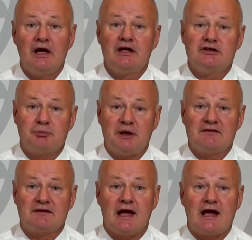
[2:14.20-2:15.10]
depends
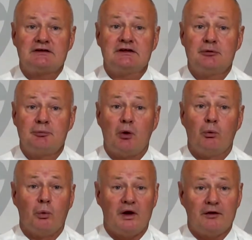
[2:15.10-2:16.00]
largely upon
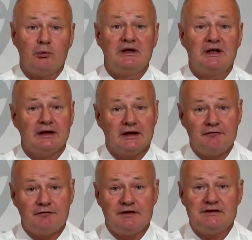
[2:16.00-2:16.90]
whether we can
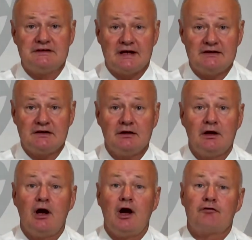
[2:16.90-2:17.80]
leverage data
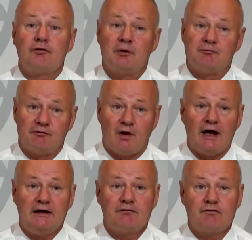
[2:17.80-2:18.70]
from a
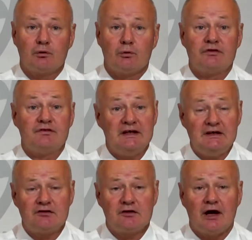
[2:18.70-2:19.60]
variety of sources
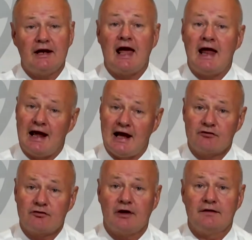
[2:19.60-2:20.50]
inside and
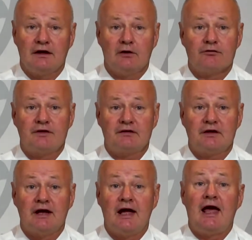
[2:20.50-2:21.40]
outside the health sector,
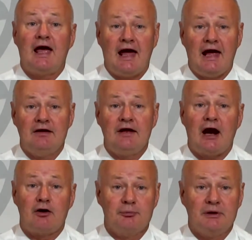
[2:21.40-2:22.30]
and
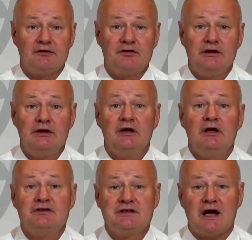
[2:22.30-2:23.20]
our ability
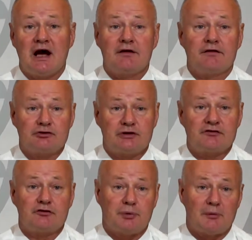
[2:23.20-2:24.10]
to garner the trust
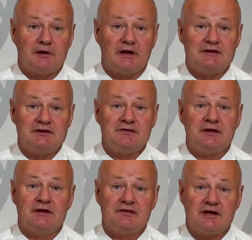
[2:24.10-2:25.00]
of populations in
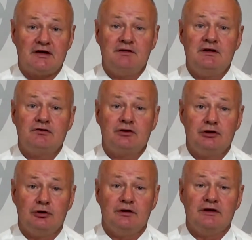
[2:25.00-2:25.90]
the safety and
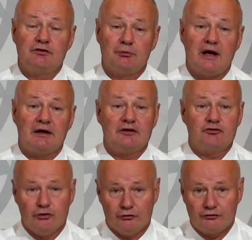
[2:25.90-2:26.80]
security surrounding its
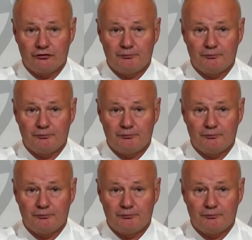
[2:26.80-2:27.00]
use.